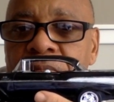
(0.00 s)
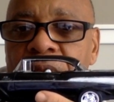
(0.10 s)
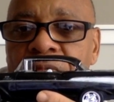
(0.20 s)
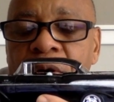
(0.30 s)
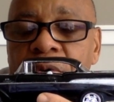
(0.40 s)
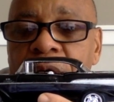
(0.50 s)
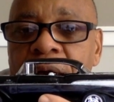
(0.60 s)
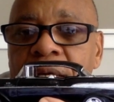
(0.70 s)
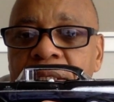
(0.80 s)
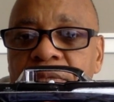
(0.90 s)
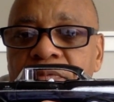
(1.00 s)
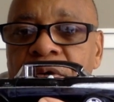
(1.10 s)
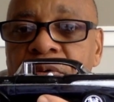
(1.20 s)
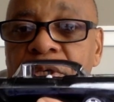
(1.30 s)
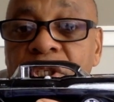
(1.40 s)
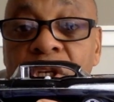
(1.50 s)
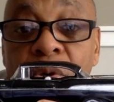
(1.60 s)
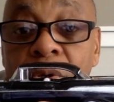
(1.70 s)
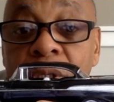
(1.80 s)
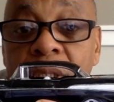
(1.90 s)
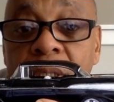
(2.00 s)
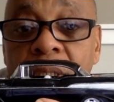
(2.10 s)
Very nice, very sturdy,